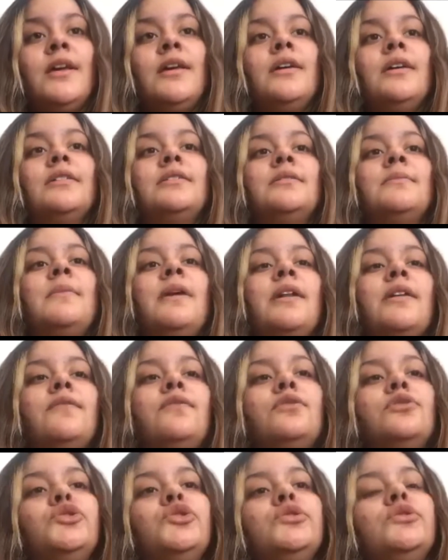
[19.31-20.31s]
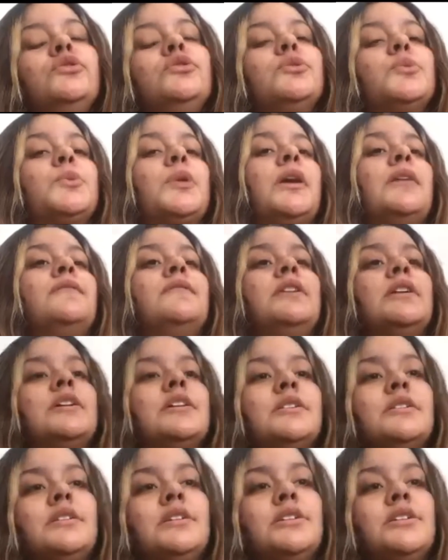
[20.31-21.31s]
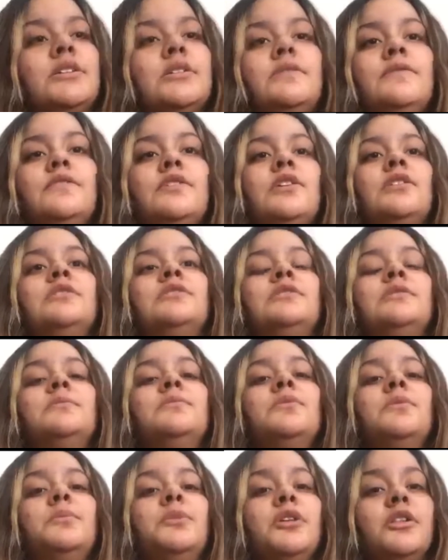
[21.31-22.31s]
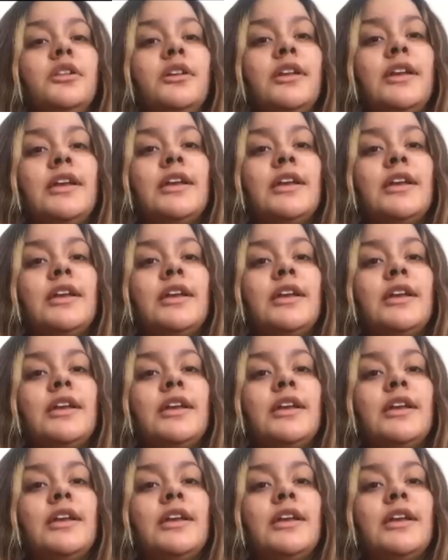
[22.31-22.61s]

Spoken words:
as a metaphor to describe the condition of constant mobility